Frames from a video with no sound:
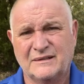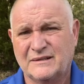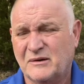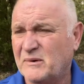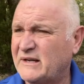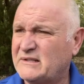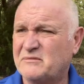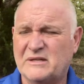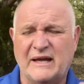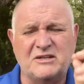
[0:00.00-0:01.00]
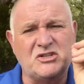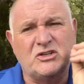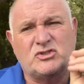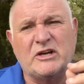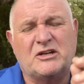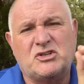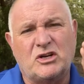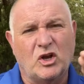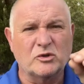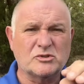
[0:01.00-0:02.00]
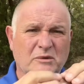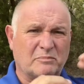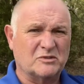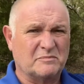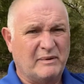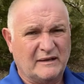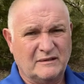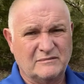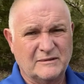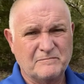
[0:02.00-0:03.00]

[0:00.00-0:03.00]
It wrecked everything. And she lost her perspective.